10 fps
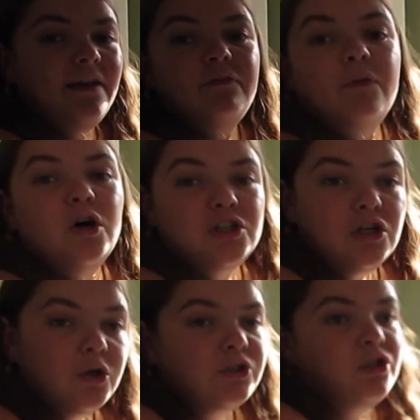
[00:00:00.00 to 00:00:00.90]
it for as
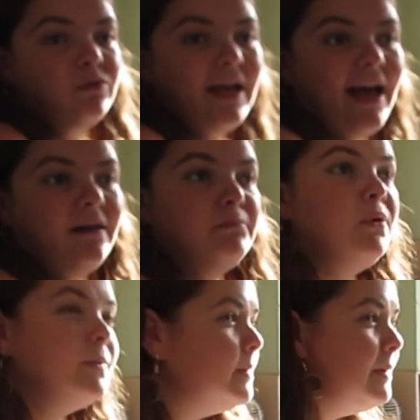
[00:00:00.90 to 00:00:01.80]
long as you can,
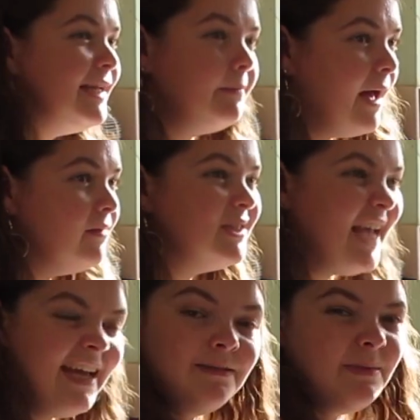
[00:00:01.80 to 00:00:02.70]
probably about
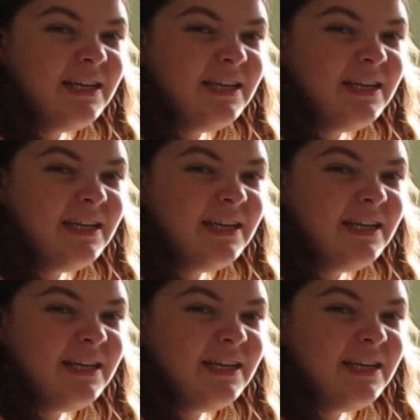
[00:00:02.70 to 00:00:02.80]
10